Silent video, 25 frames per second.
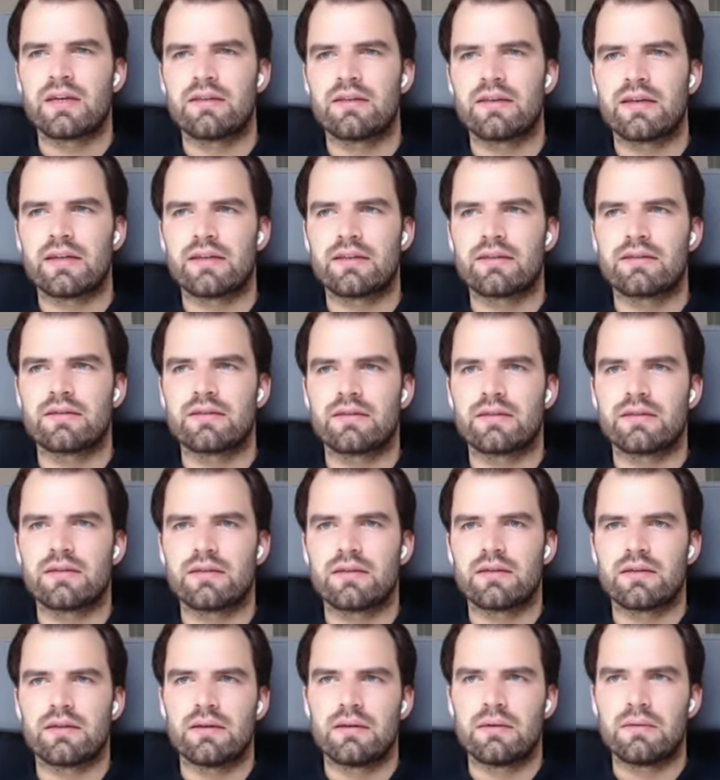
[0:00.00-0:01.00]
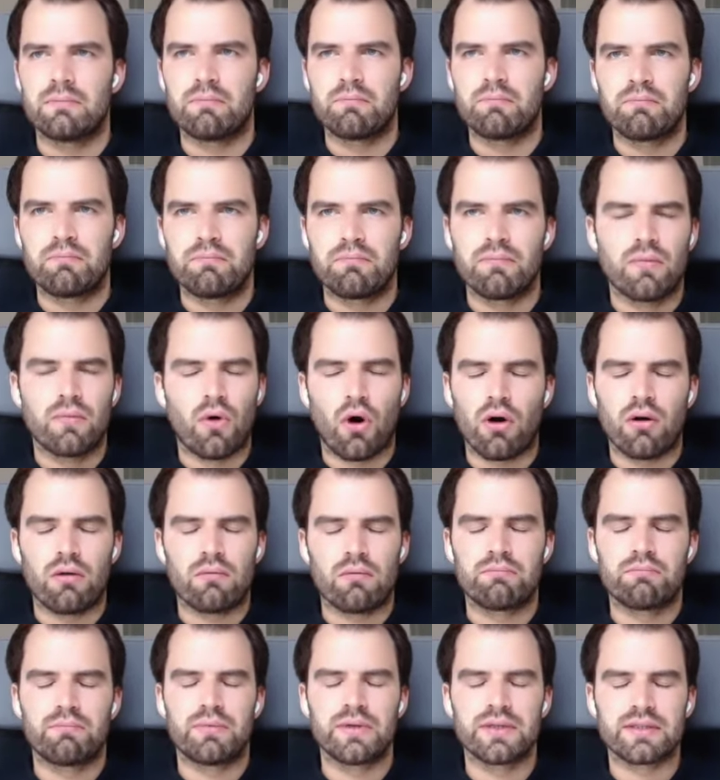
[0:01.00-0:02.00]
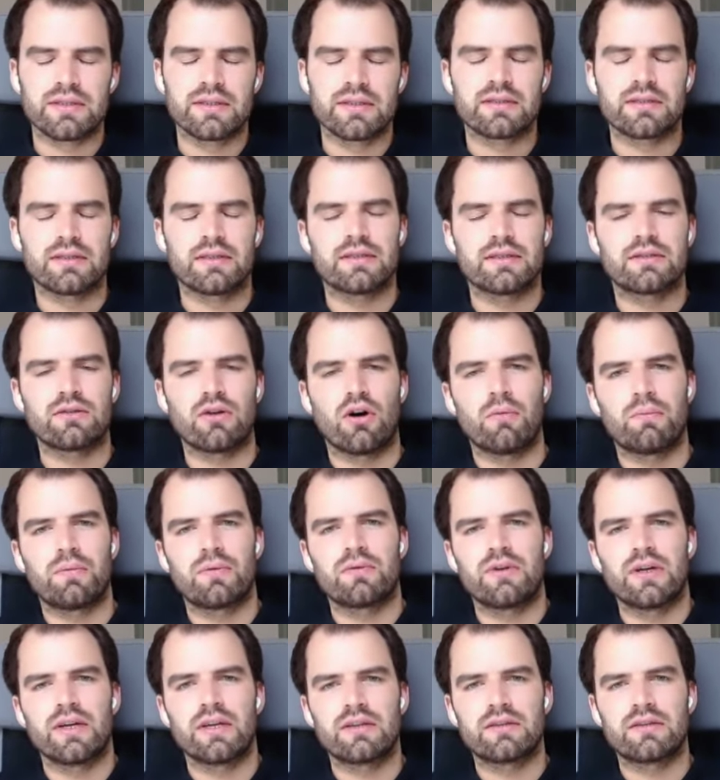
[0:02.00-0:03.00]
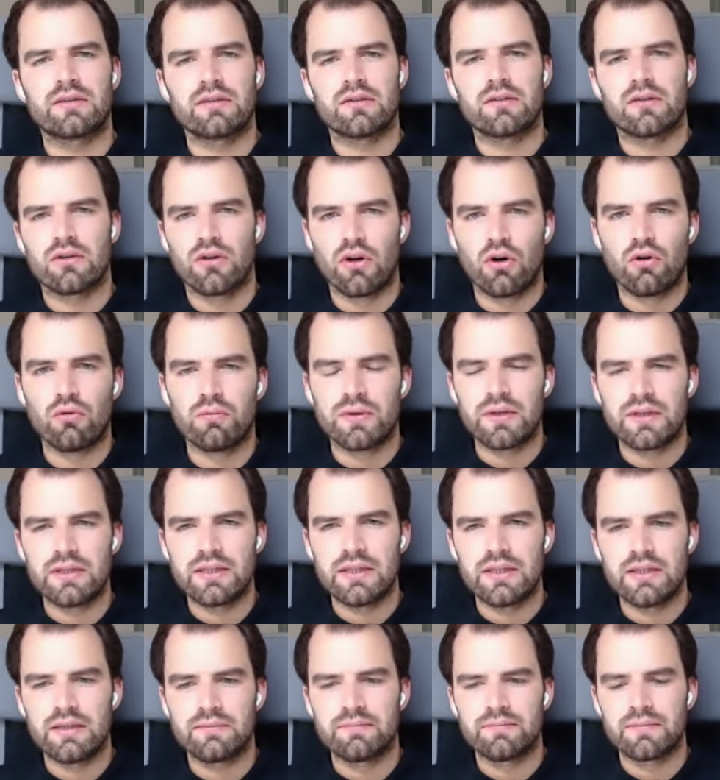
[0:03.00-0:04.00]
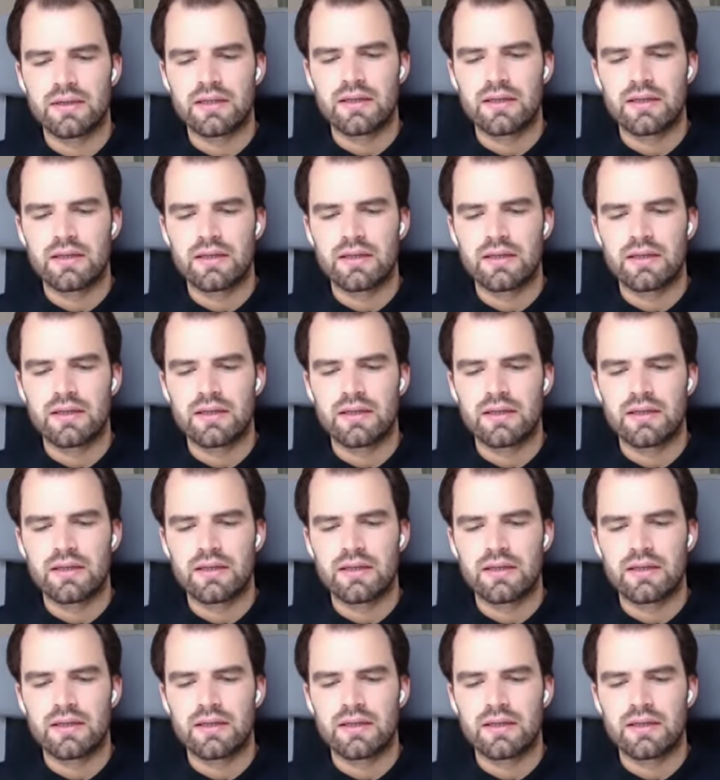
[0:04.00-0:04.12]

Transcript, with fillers: that businesses operate globally